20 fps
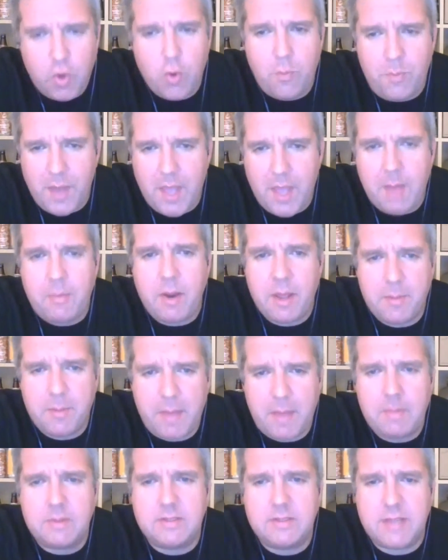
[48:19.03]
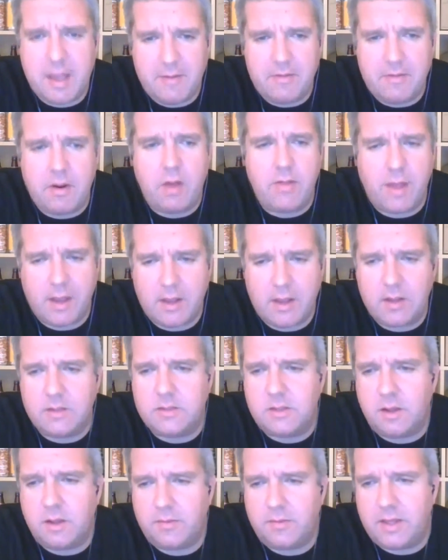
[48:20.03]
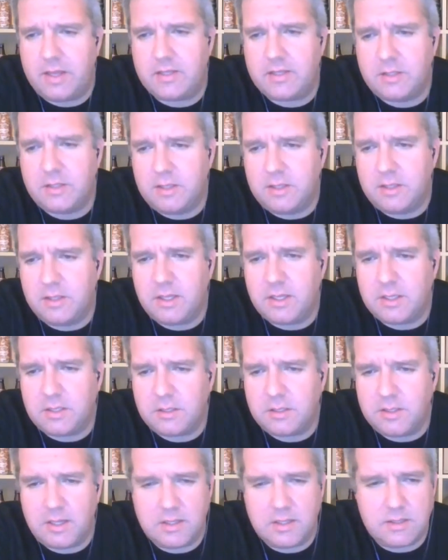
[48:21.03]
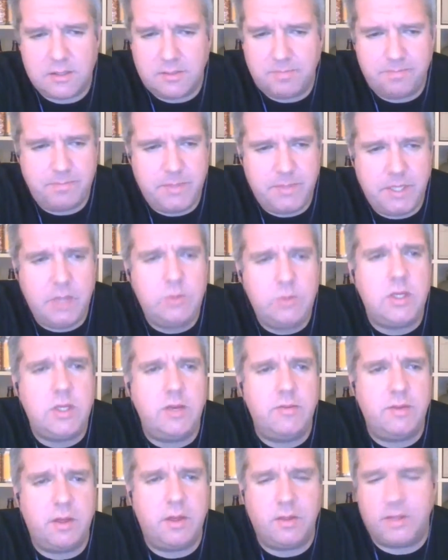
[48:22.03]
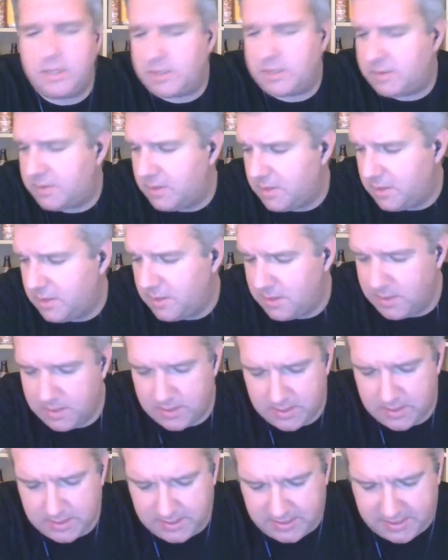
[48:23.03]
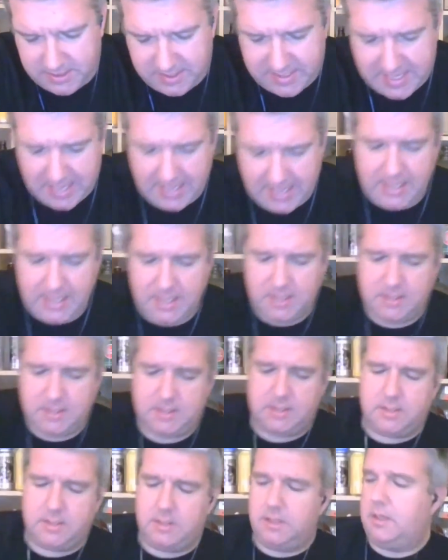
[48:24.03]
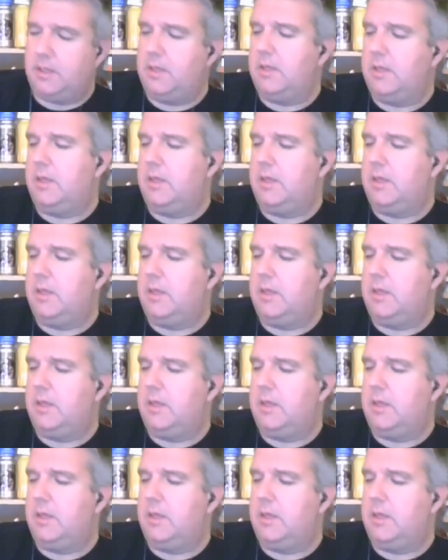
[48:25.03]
Good beer, bringing people together, all that kind of stuff. That's the that's that's the beauty of all this silliness.